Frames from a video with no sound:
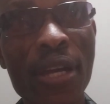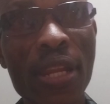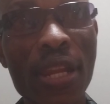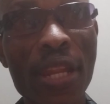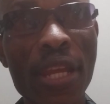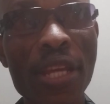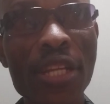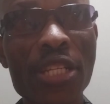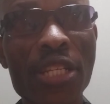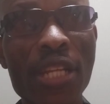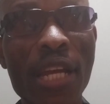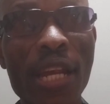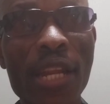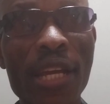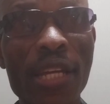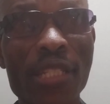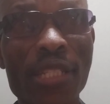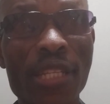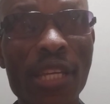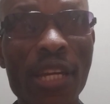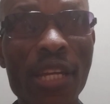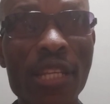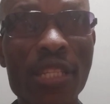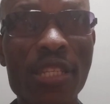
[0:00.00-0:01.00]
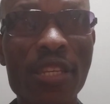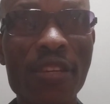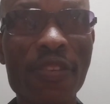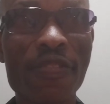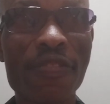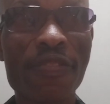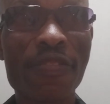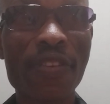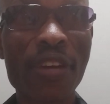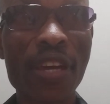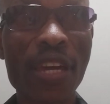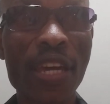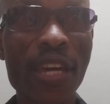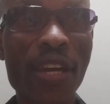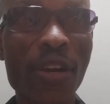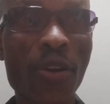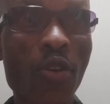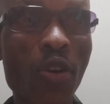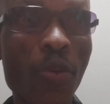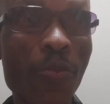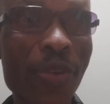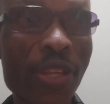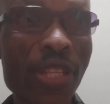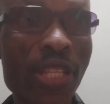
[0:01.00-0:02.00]
National Executive
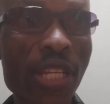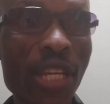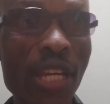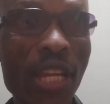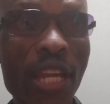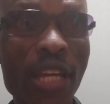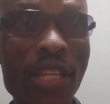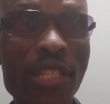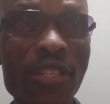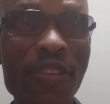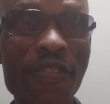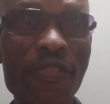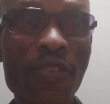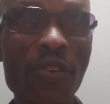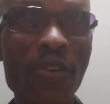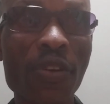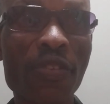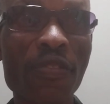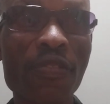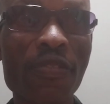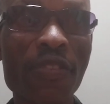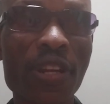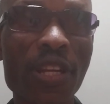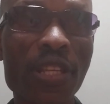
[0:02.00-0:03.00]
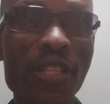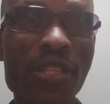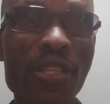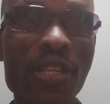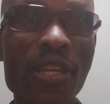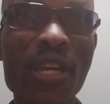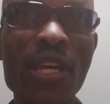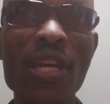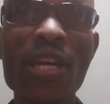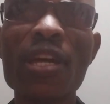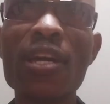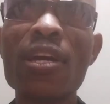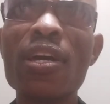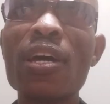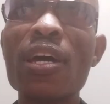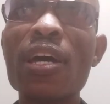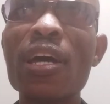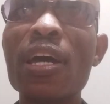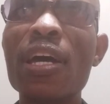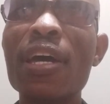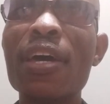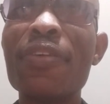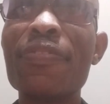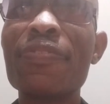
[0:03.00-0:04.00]
Committee Elective Conference,
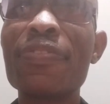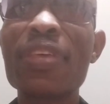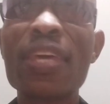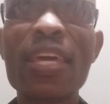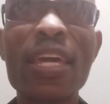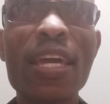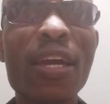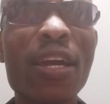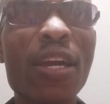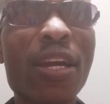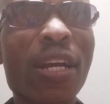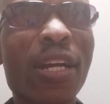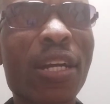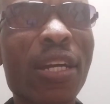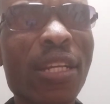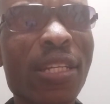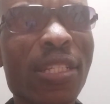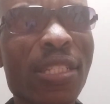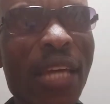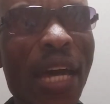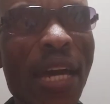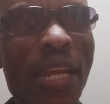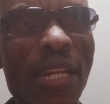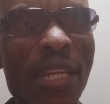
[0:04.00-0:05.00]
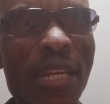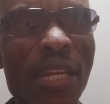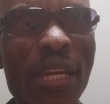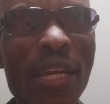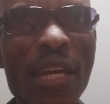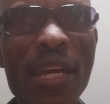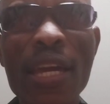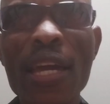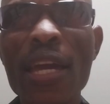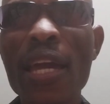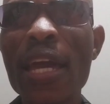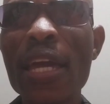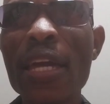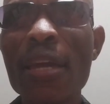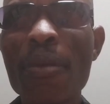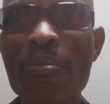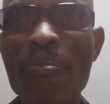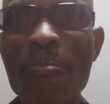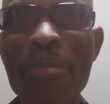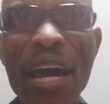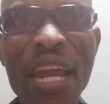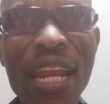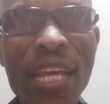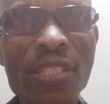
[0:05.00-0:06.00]
Krizani
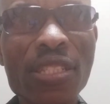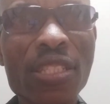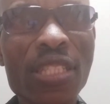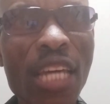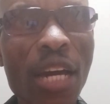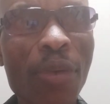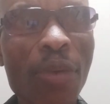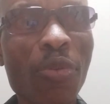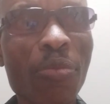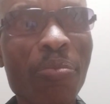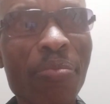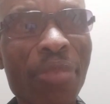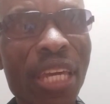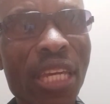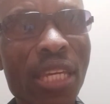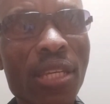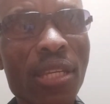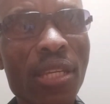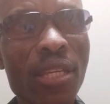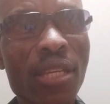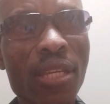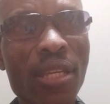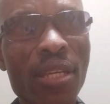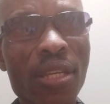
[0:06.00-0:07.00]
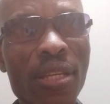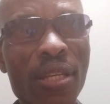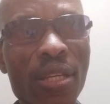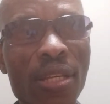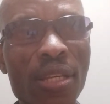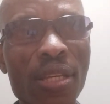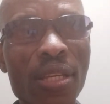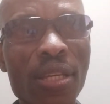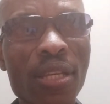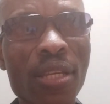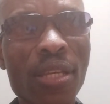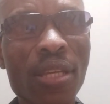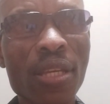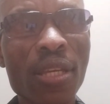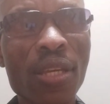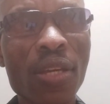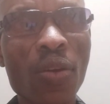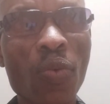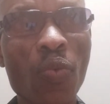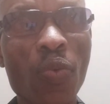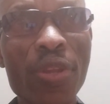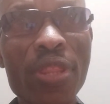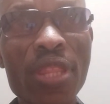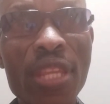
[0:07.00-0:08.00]
embarrassed Thabo Mbeki
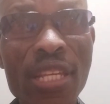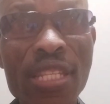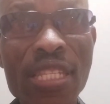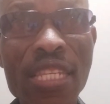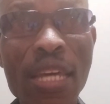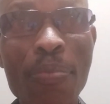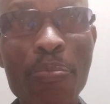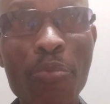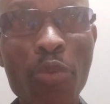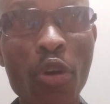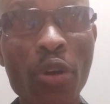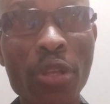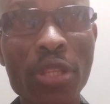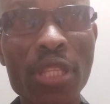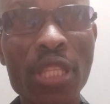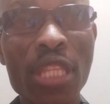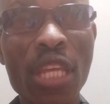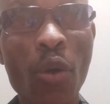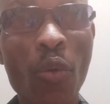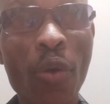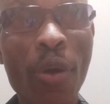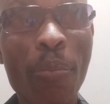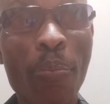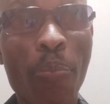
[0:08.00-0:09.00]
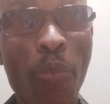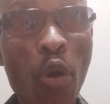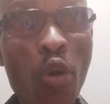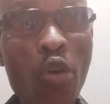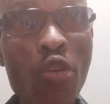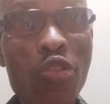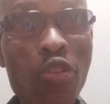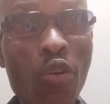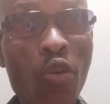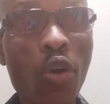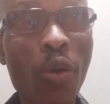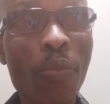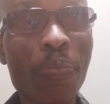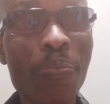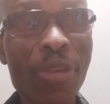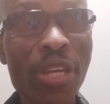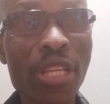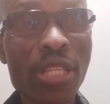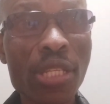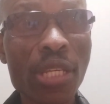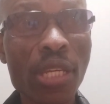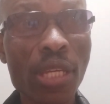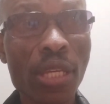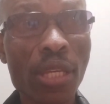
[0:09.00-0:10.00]
with the support. They were both
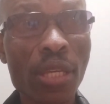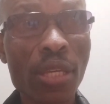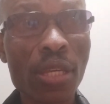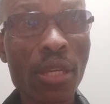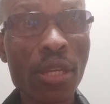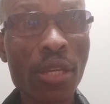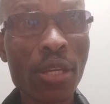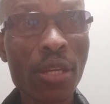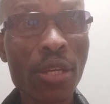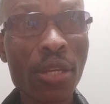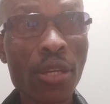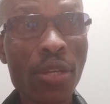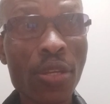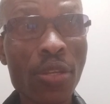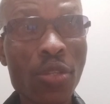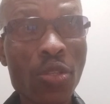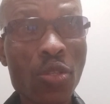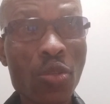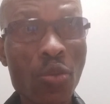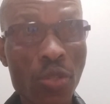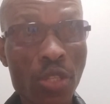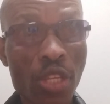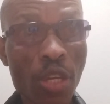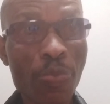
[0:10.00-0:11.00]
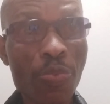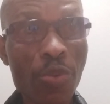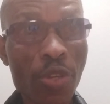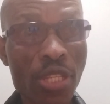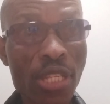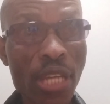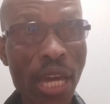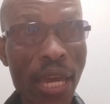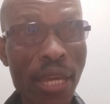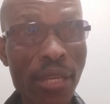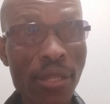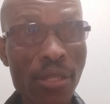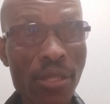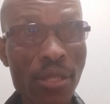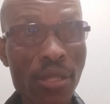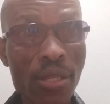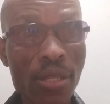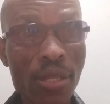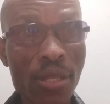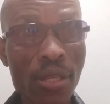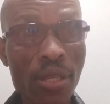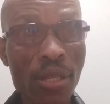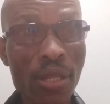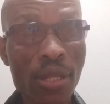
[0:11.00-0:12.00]
competing to deputize
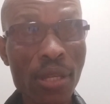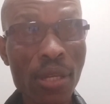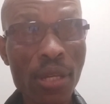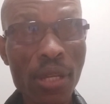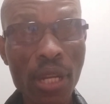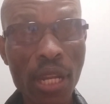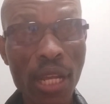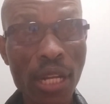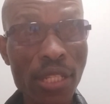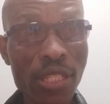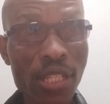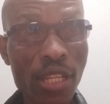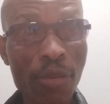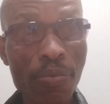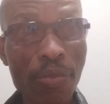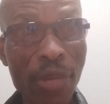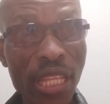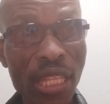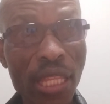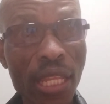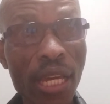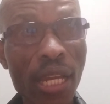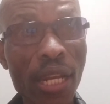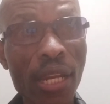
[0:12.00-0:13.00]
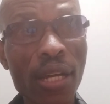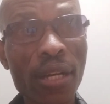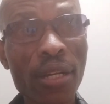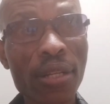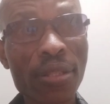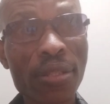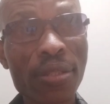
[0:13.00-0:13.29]
Nelson Mandela.